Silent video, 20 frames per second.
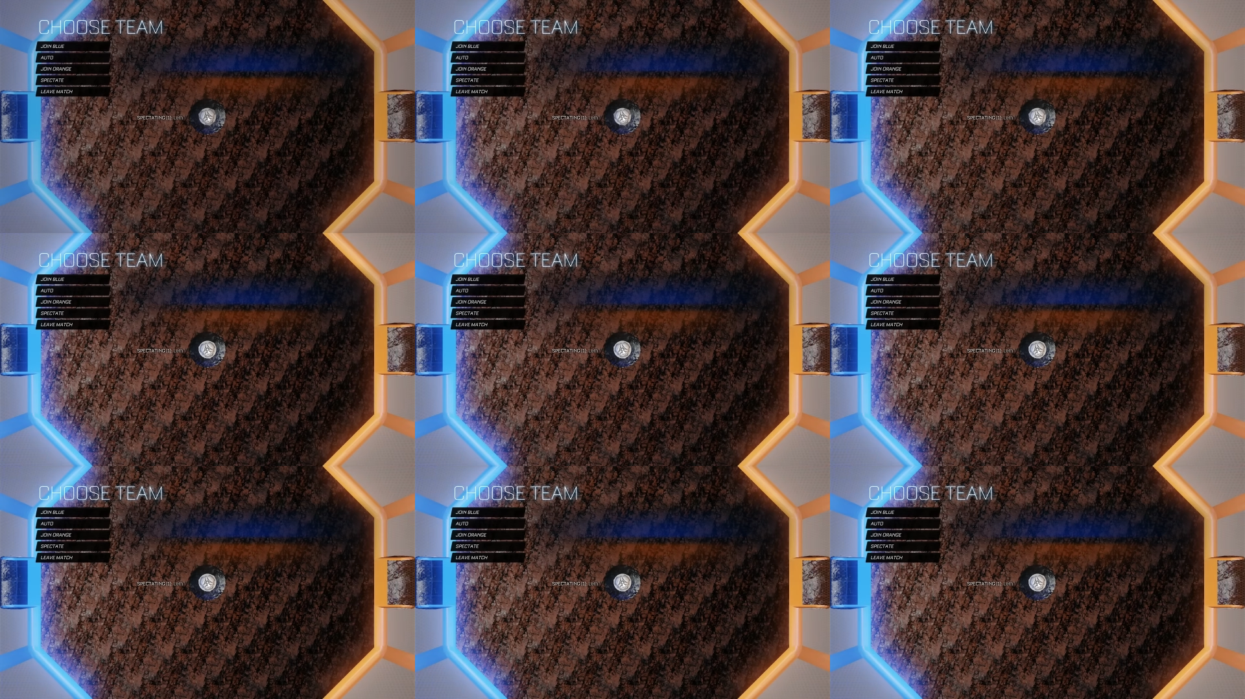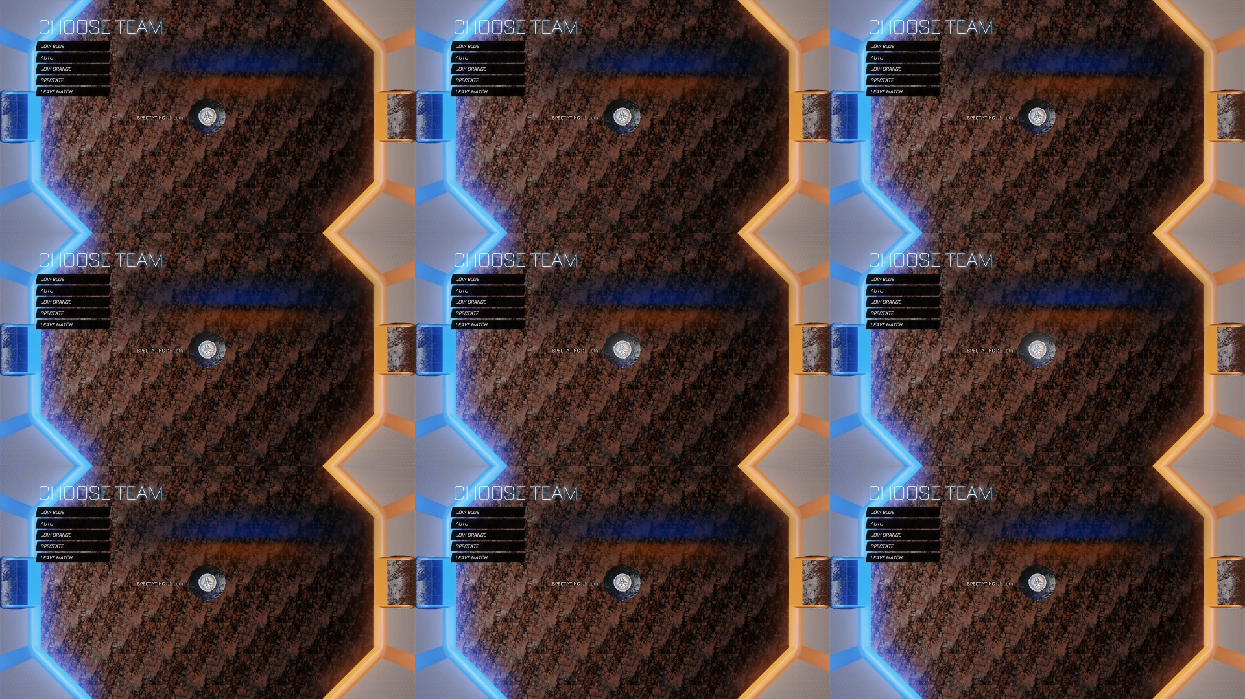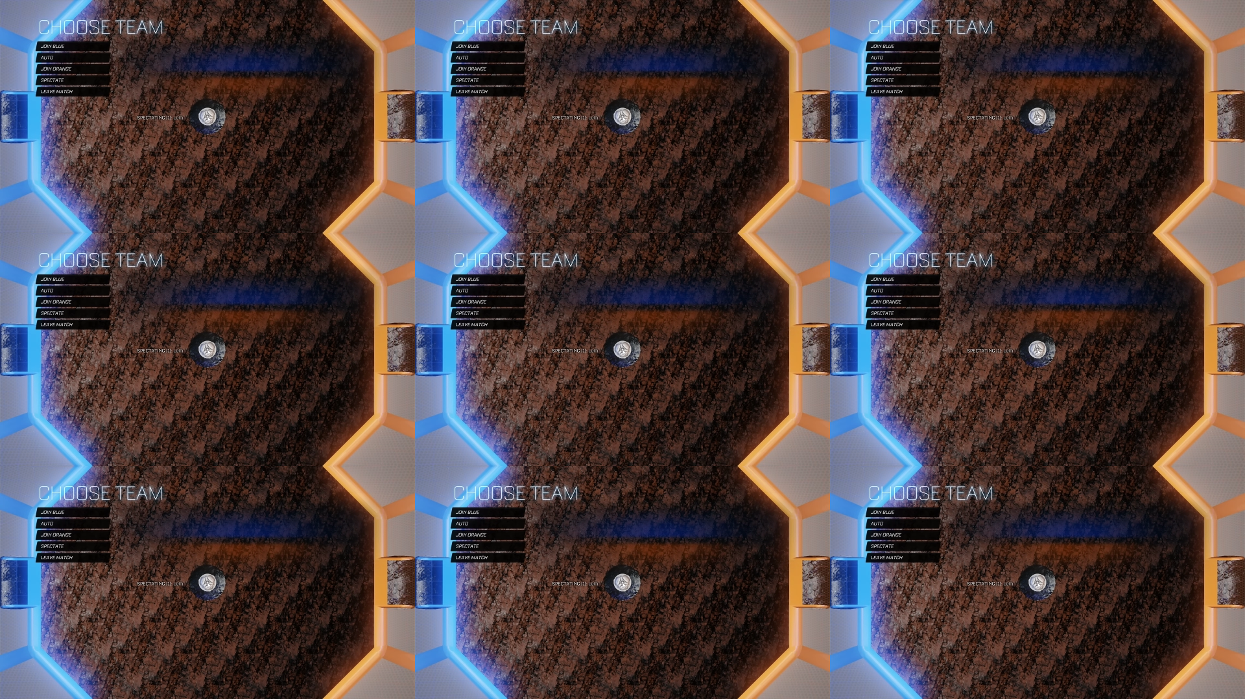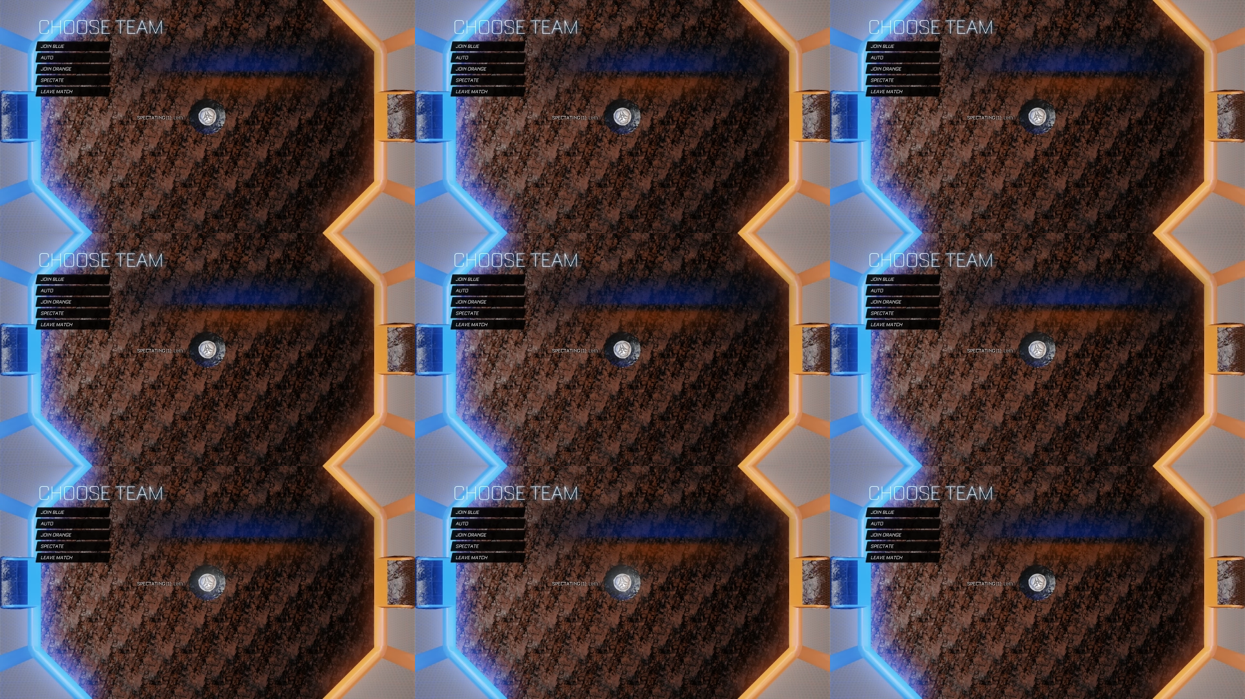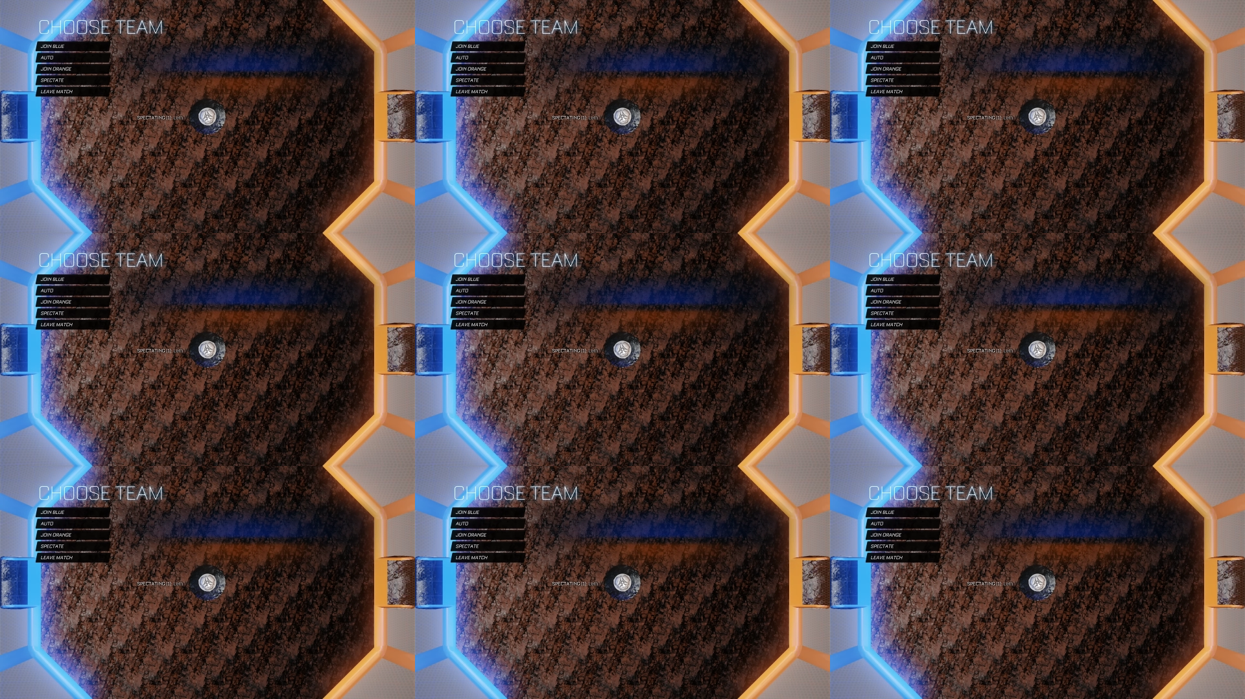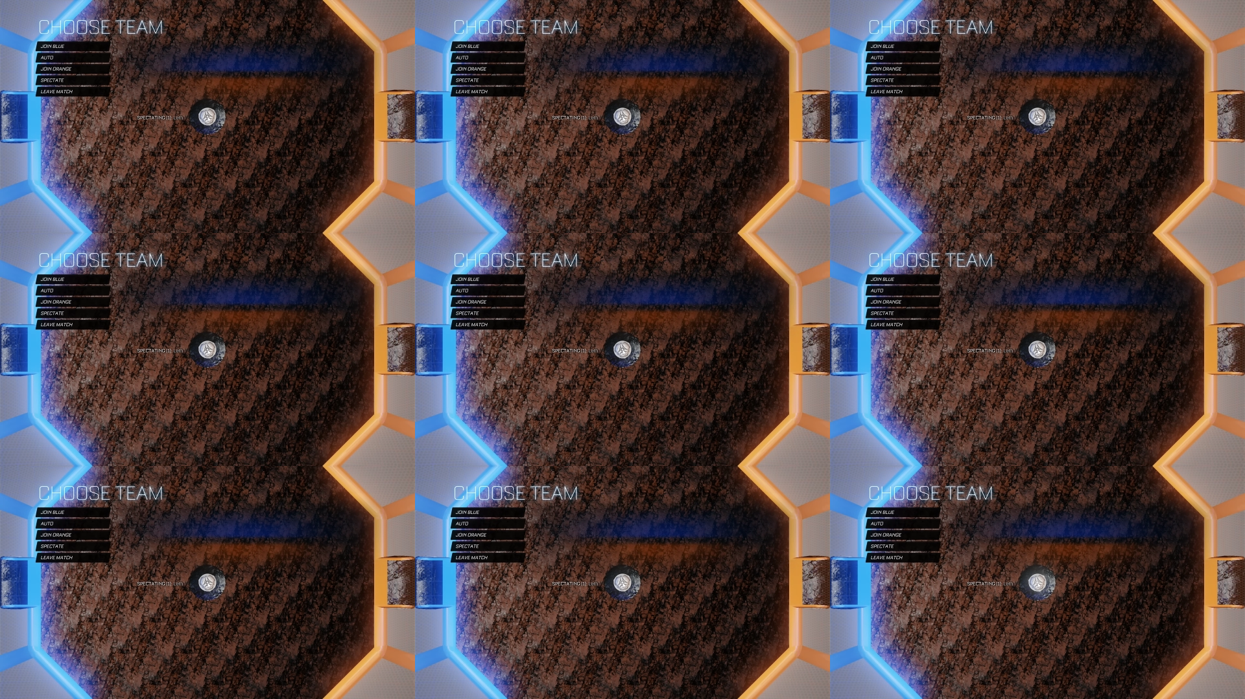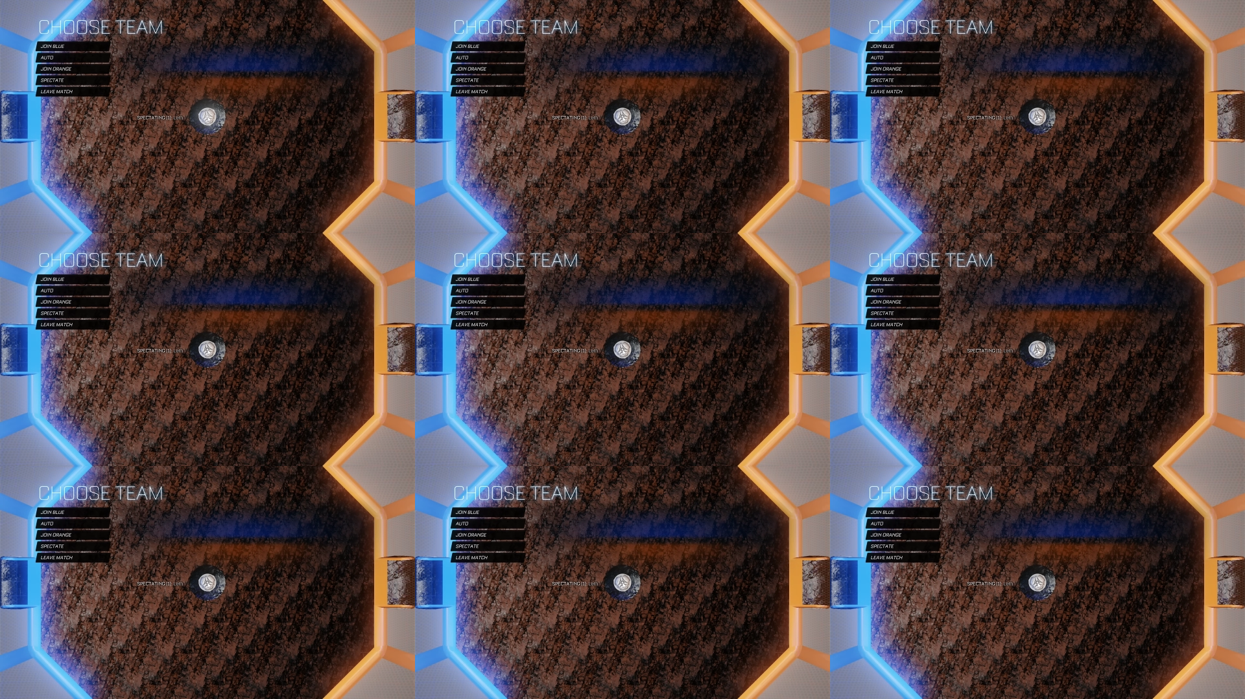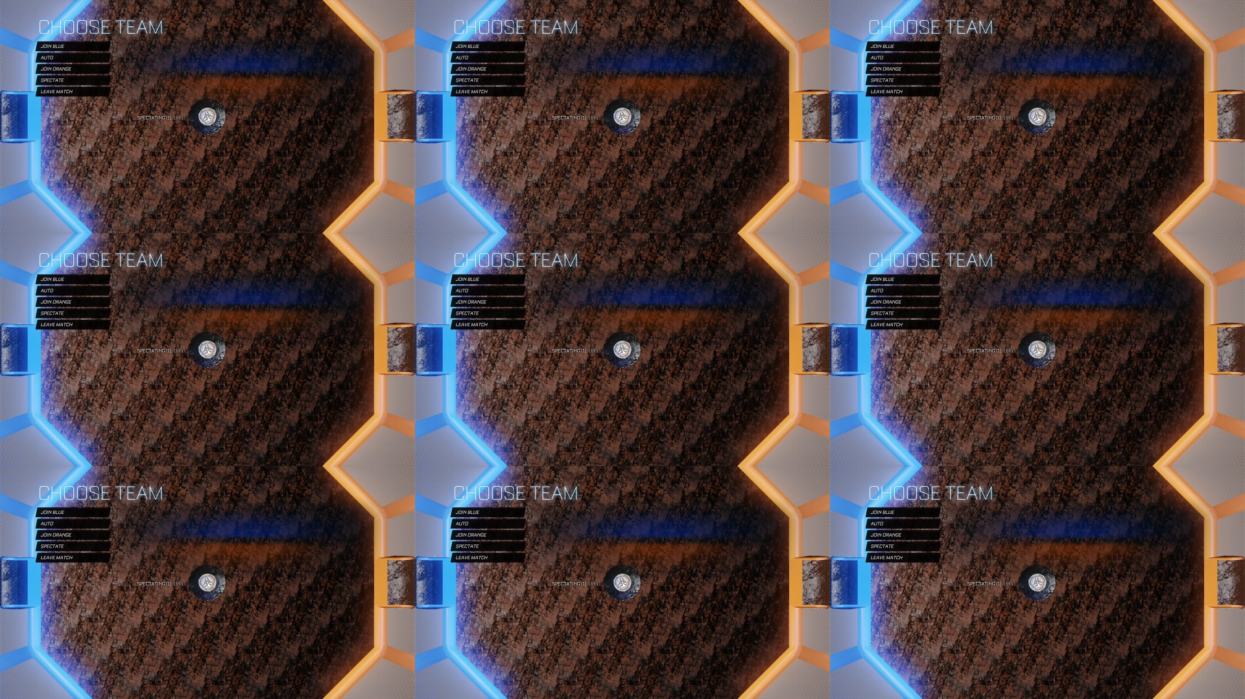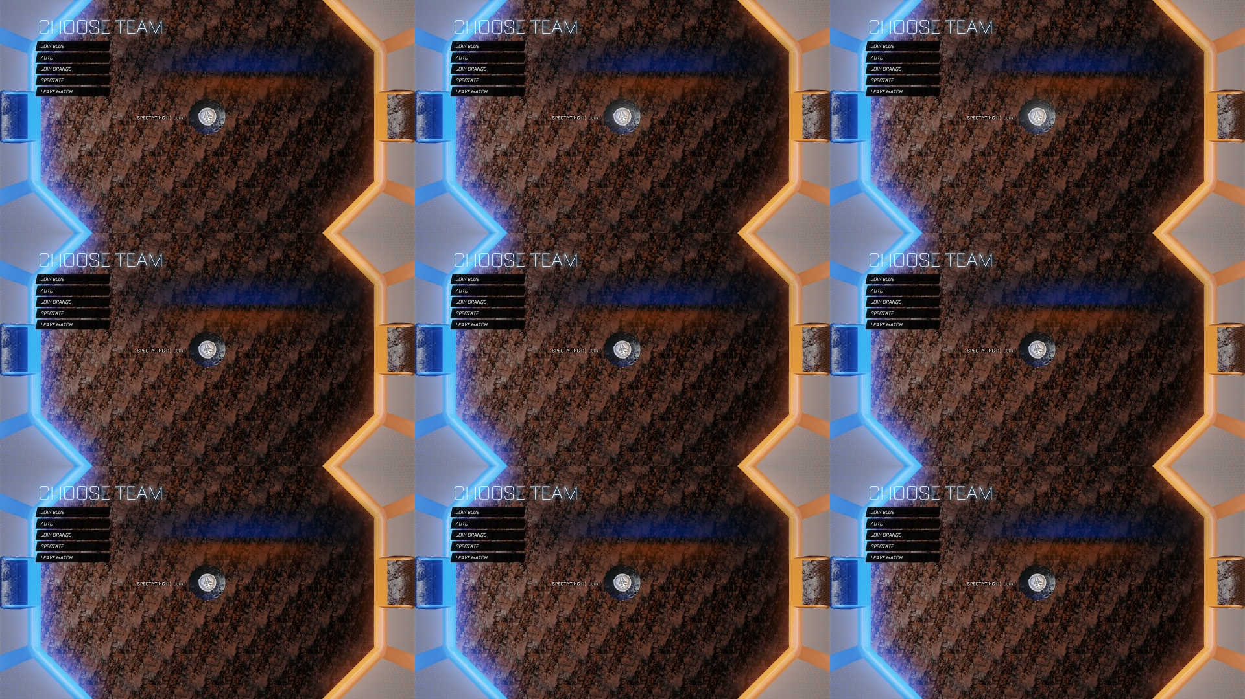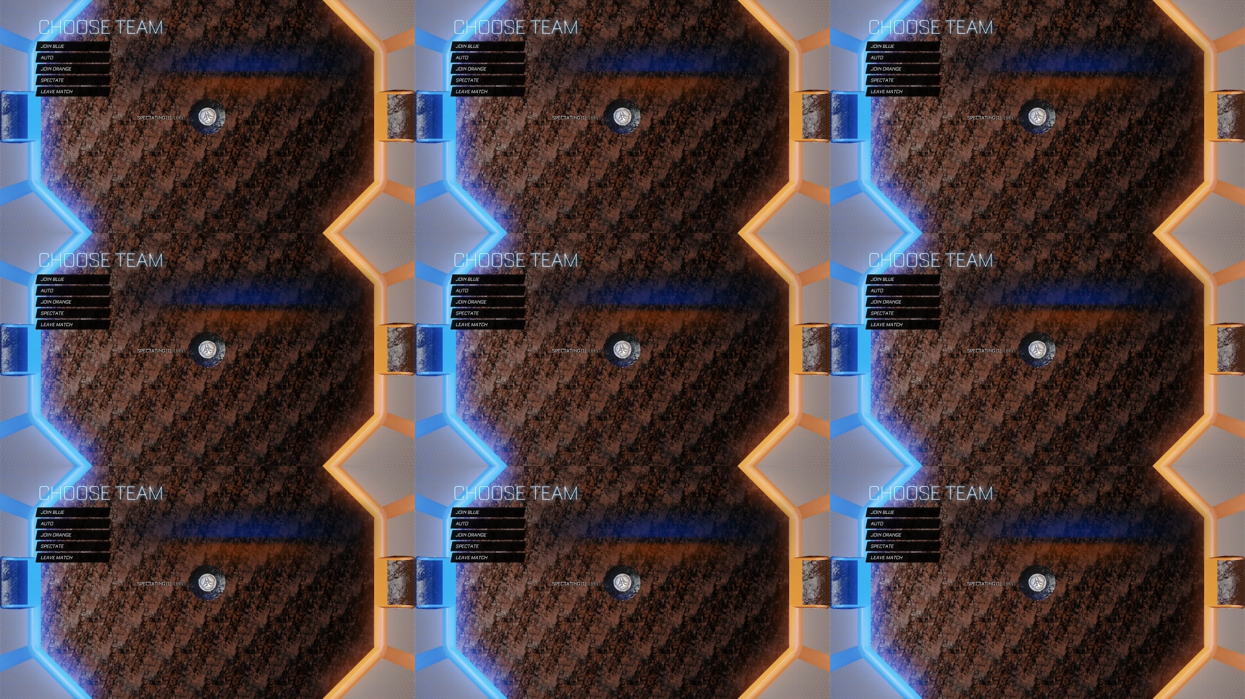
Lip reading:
No face is visible, so there are no lips to read.